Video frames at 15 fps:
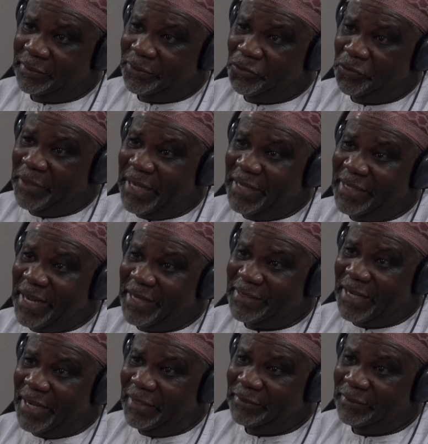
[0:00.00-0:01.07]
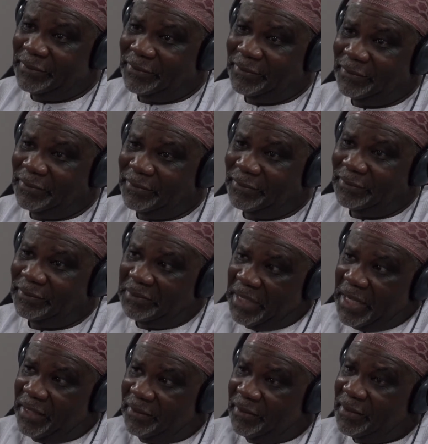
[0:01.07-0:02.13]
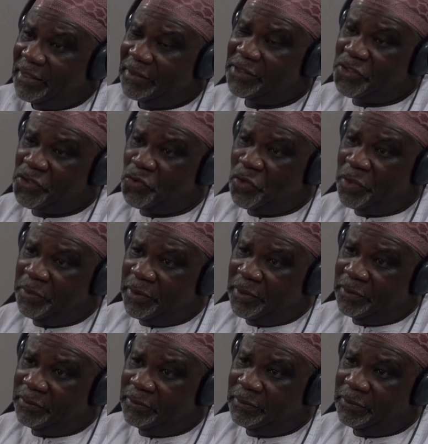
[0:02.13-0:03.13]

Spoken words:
to buy data, I think that is doable.